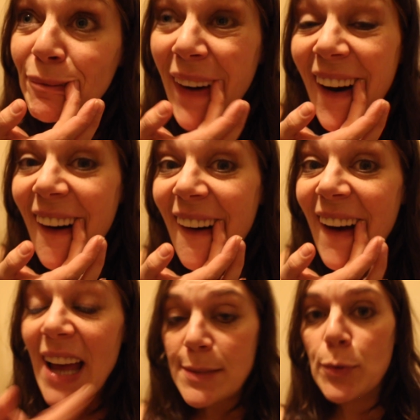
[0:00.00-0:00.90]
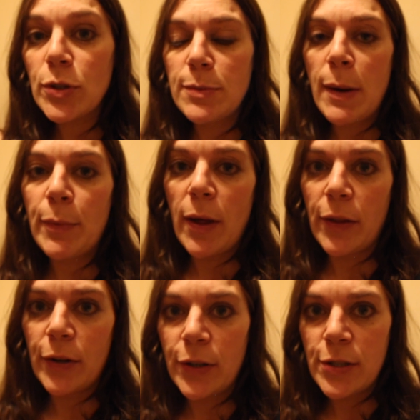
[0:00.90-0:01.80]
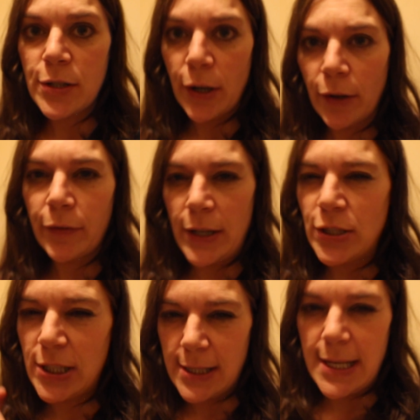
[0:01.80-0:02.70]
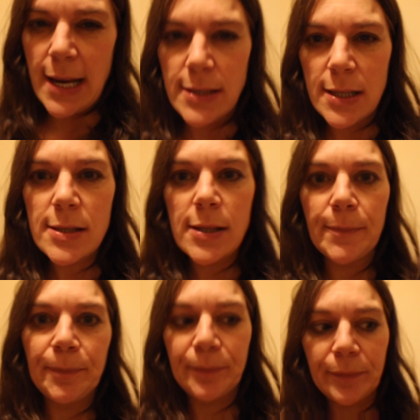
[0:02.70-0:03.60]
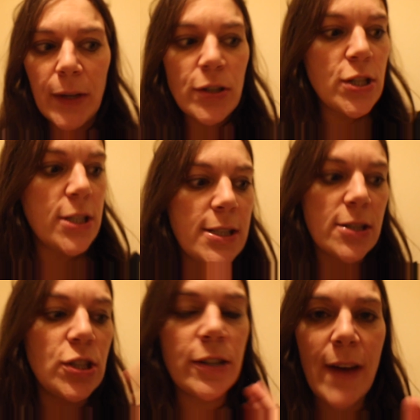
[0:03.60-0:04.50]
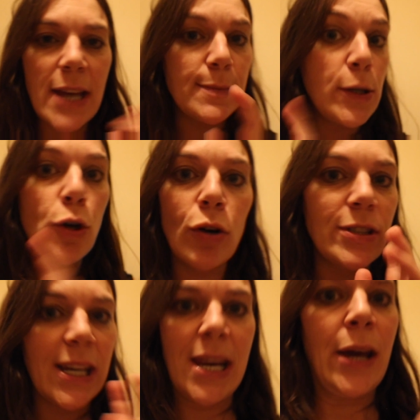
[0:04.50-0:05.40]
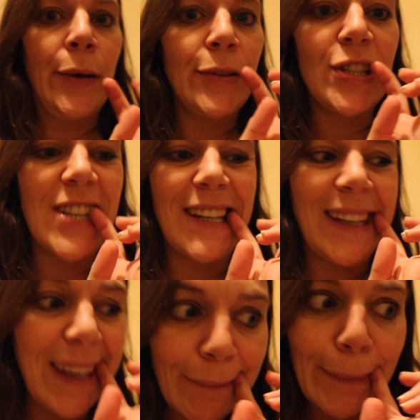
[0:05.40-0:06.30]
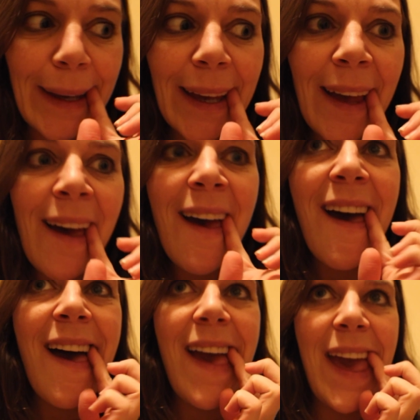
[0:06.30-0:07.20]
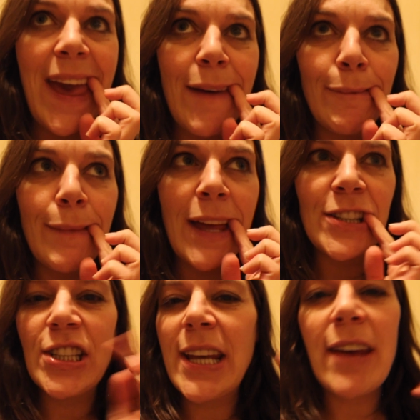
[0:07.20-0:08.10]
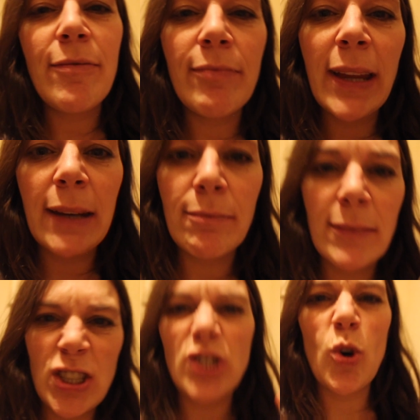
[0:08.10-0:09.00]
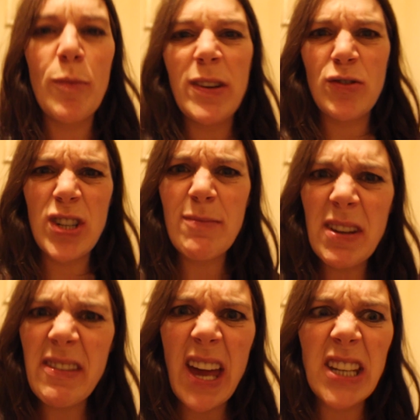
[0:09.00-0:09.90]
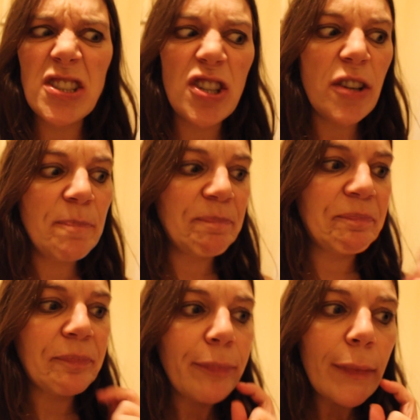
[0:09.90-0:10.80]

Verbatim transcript: But I spoke to my brother's girlfriend, she's a dentist, and she's, she advised me not to get it out. She said keep it, um, and she gave, like, she told me treatment I need to do.